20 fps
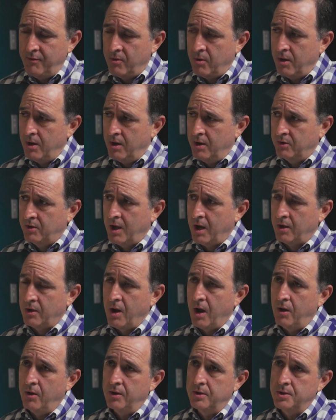created a
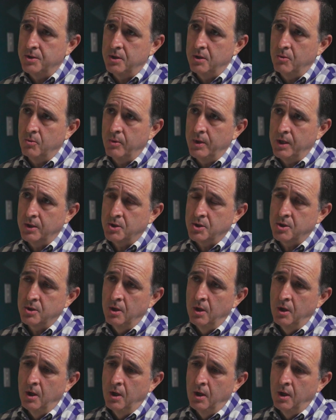technology which